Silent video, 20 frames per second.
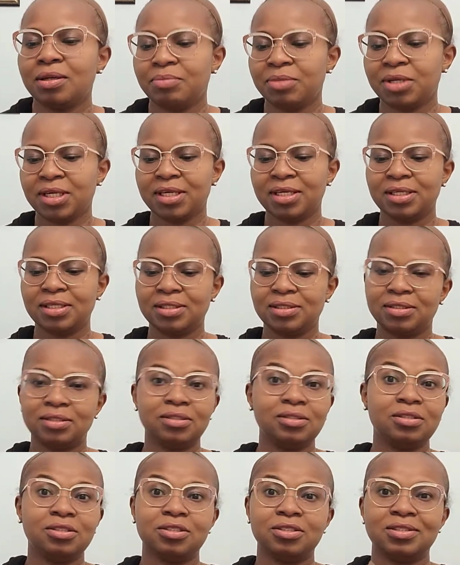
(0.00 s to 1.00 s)
because
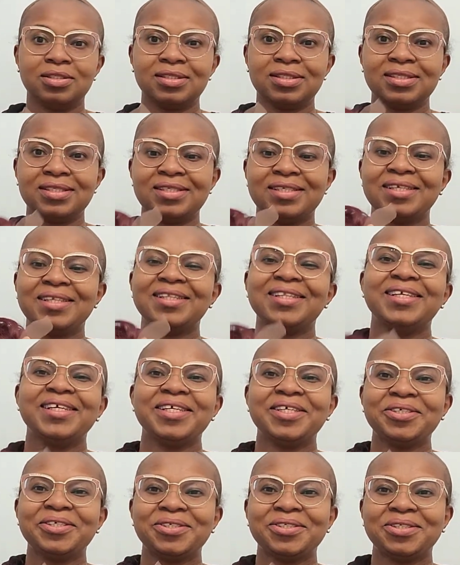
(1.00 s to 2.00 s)
it's just
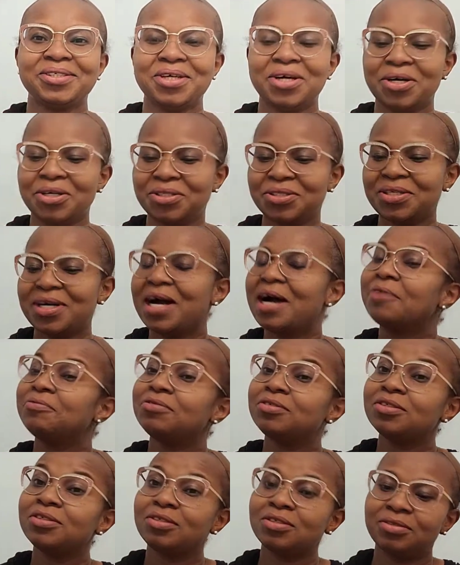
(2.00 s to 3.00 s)
little all you
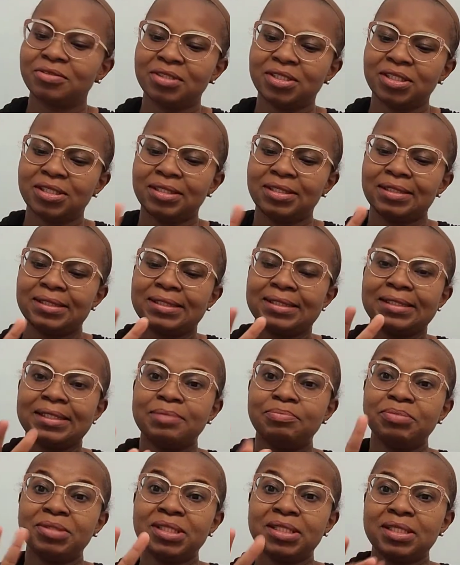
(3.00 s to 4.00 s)
have to do is
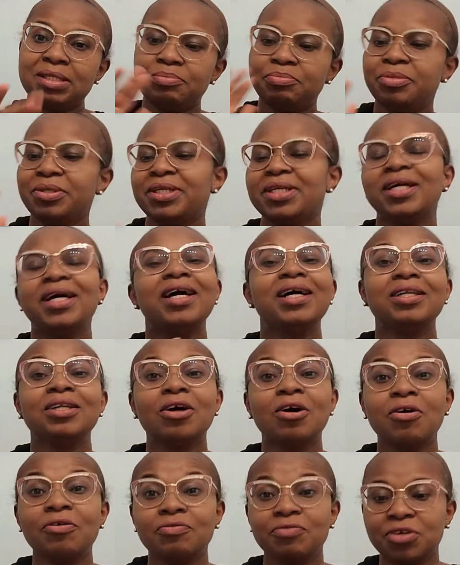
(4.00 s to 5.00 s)
snip snip and
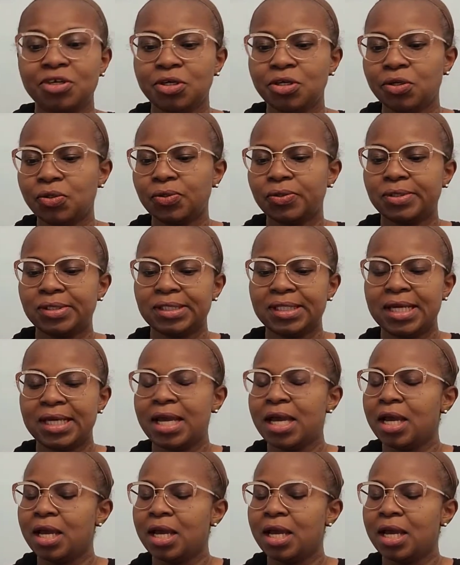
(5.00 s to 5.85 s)
off it goes.